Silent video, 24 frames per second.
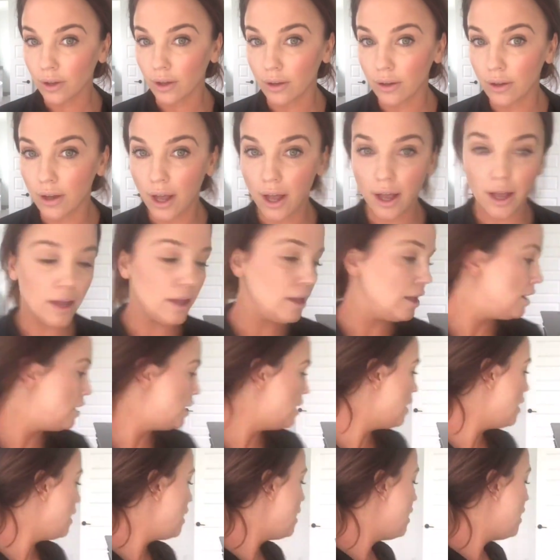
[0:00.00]
Okay,
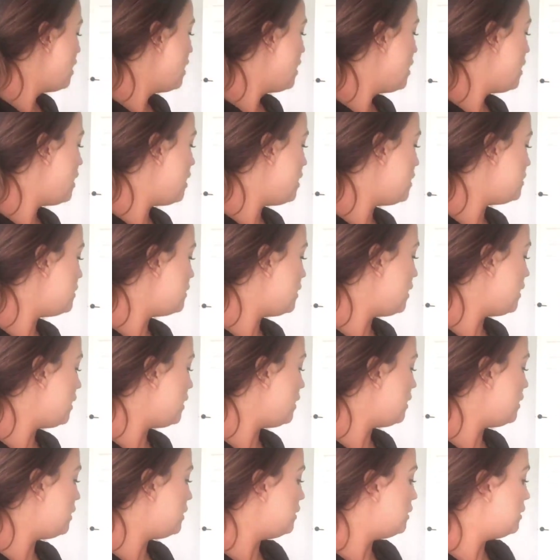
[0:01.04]
and
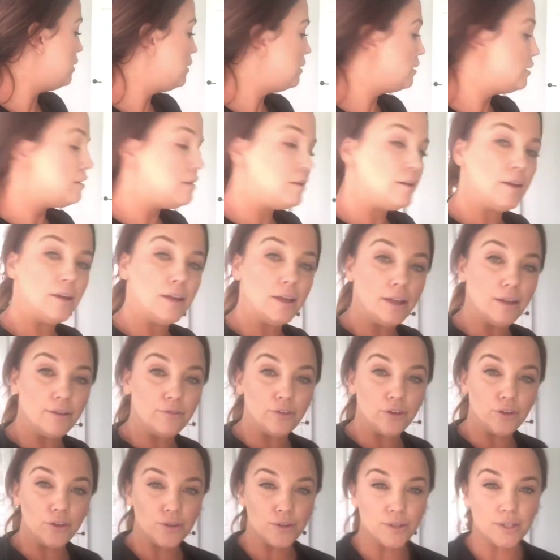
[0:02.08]
then
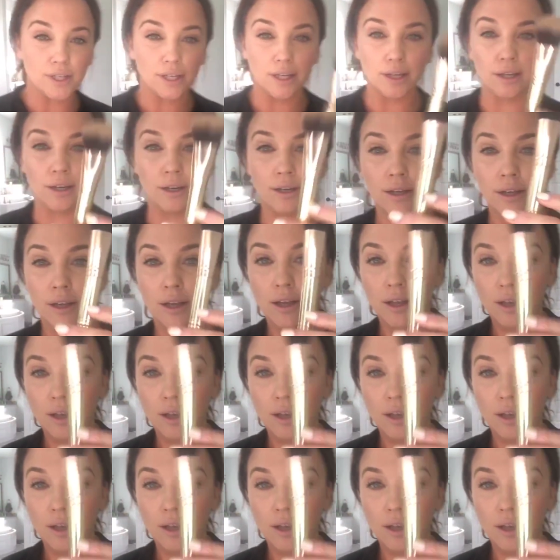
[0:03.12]
if you're using